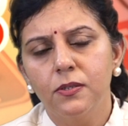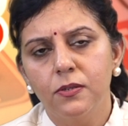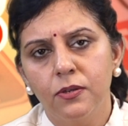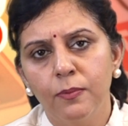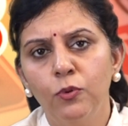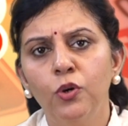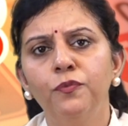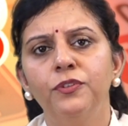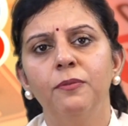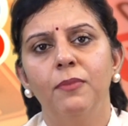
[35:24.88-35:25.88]

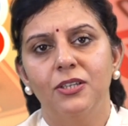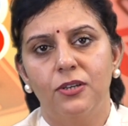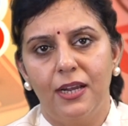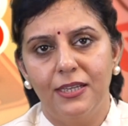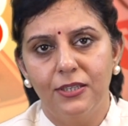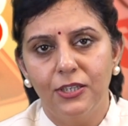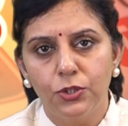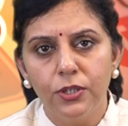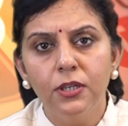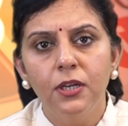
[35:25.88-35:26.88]
remove the
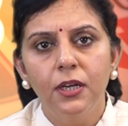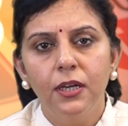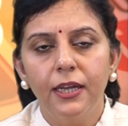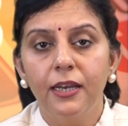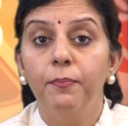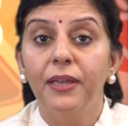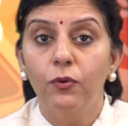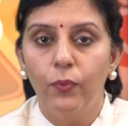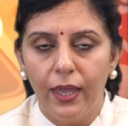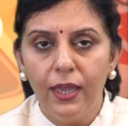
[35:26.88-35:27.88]
marginalization in a
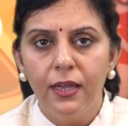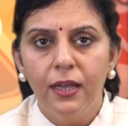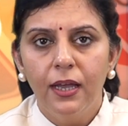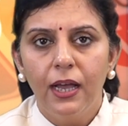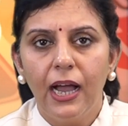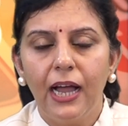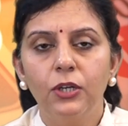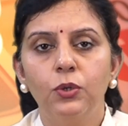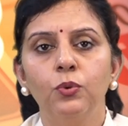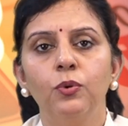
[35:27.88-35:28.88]
big way
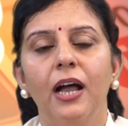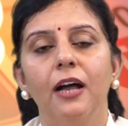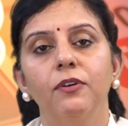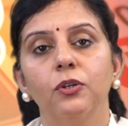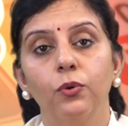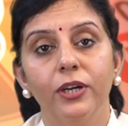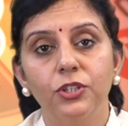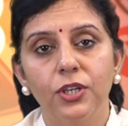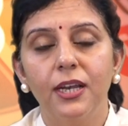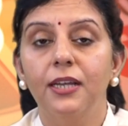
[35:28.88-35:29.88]
and to have a
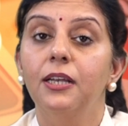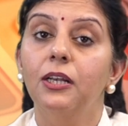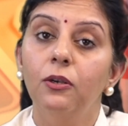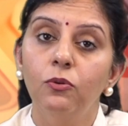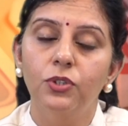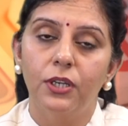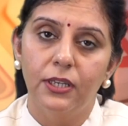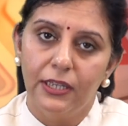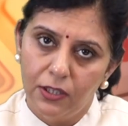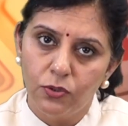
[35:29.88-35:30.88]
cohesion and inclusion
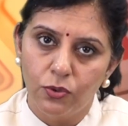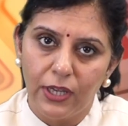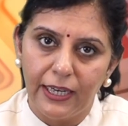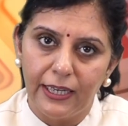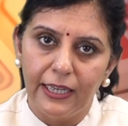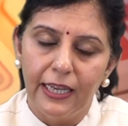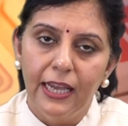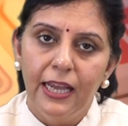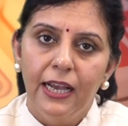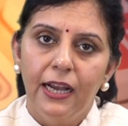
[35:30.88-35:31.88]
in the society.
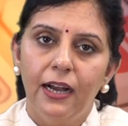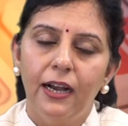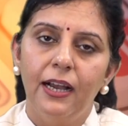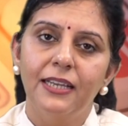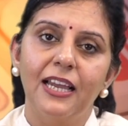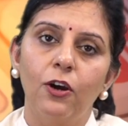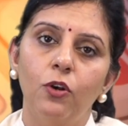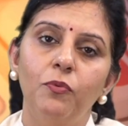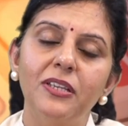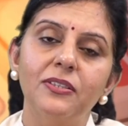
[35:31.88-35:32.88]
As I
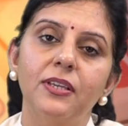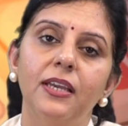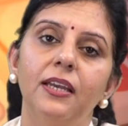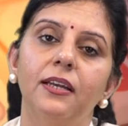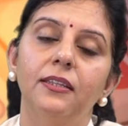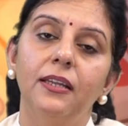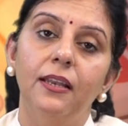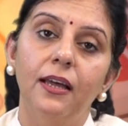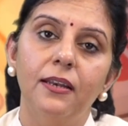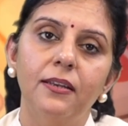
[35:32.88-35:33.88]
always say, the
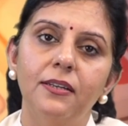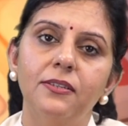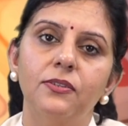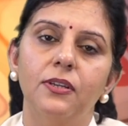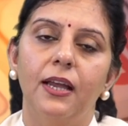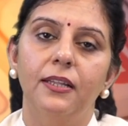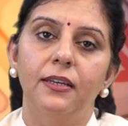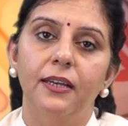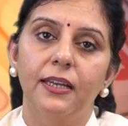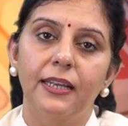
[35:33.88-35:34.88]
learners and
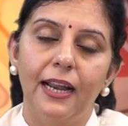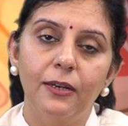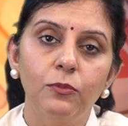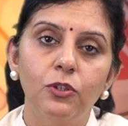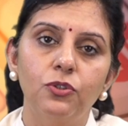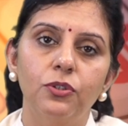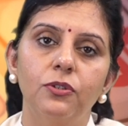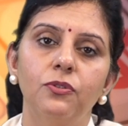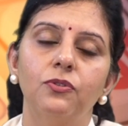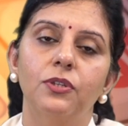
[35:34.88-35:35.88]
the
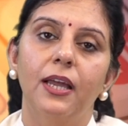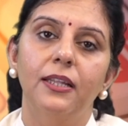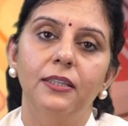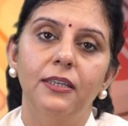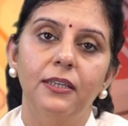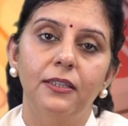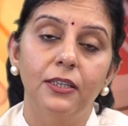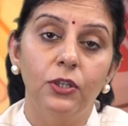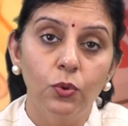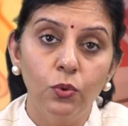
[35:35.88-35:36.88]
academicians and the
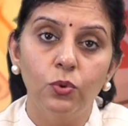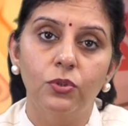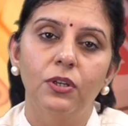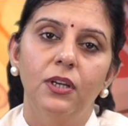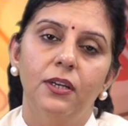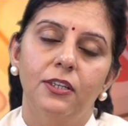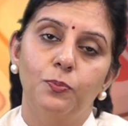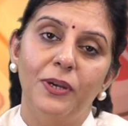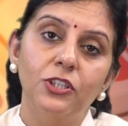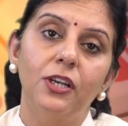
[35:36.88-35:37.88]
youth
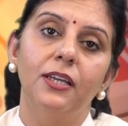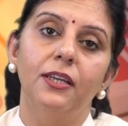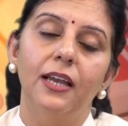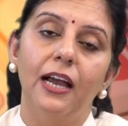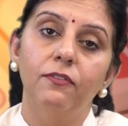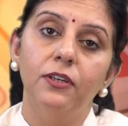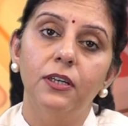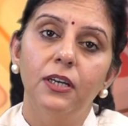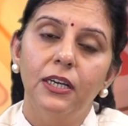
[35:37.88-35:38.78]
especially have a